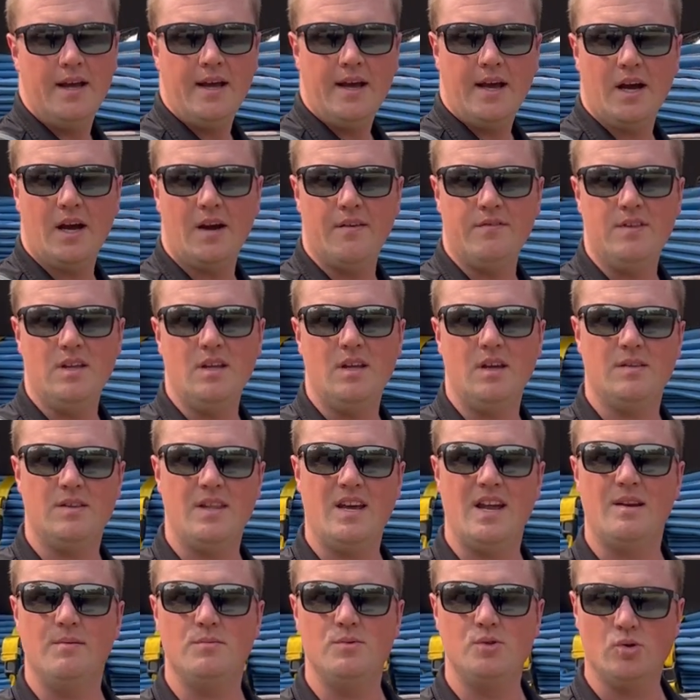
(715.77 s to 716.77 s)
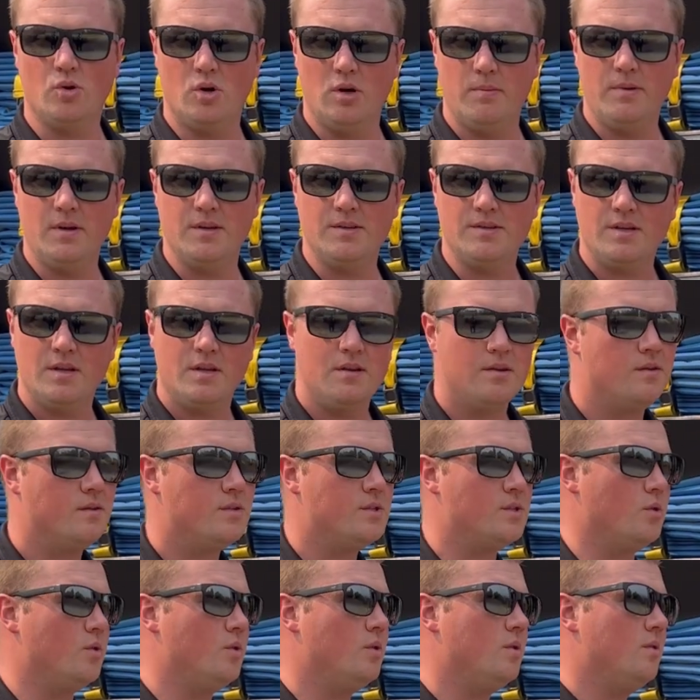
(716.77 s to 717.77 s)
of that absorbent
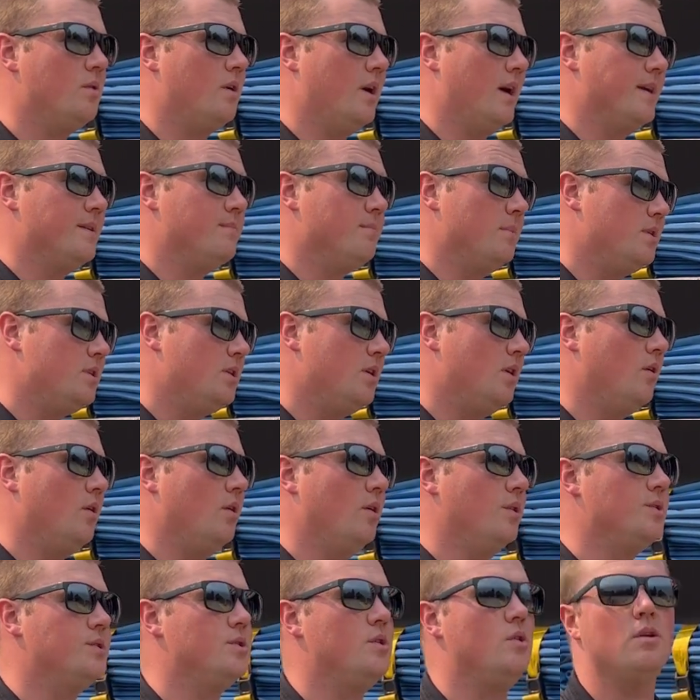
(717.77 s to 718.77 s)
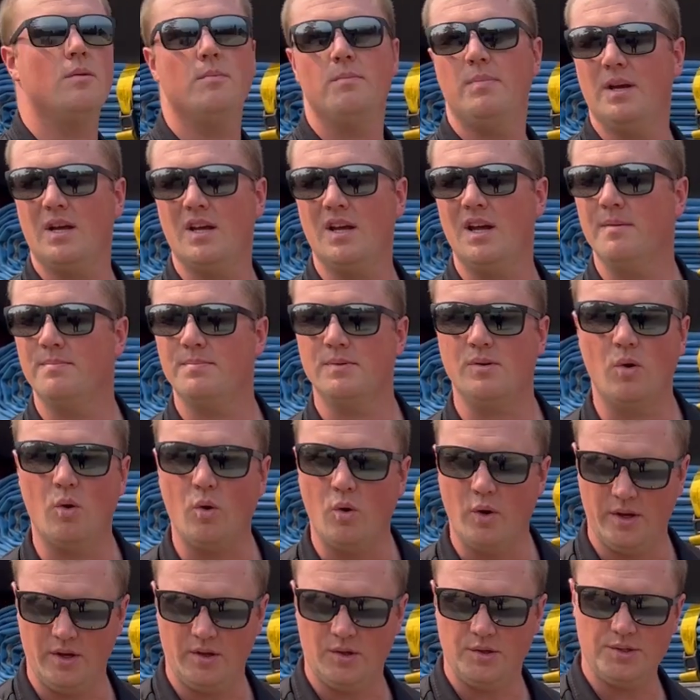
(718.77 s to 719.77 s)
material, so you can pick up
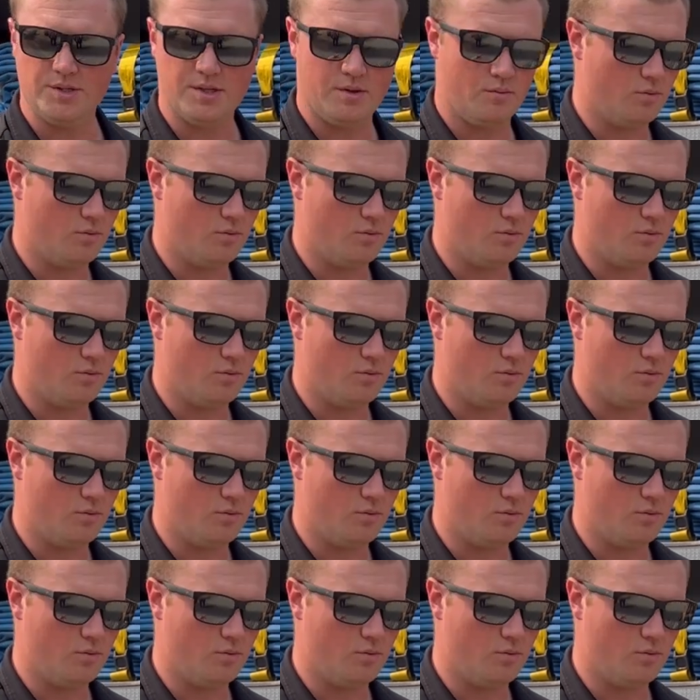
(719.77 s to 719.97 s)
oils and